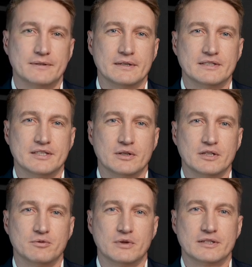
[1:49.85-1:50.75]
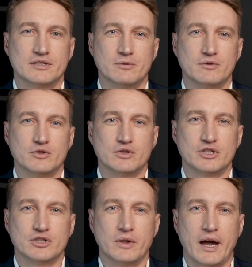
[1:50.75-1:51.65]
Consider converting some of your
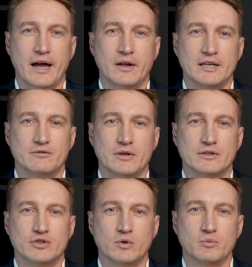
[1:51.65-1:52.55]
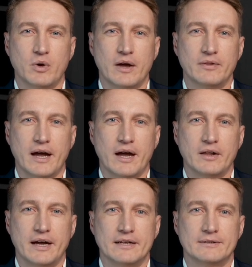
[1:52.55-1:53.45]
traditional IRA funds to a Roth
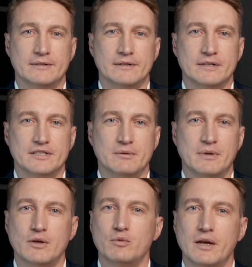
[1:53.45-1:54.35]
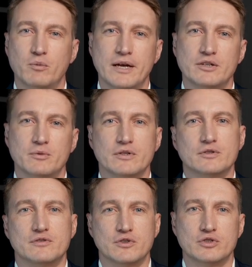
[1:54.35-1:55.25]
IRA. This can be a great way to
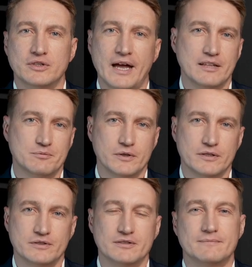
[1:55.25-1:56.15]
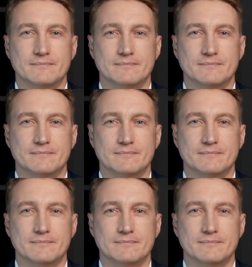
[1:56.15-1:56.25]
reduce future tax burdens.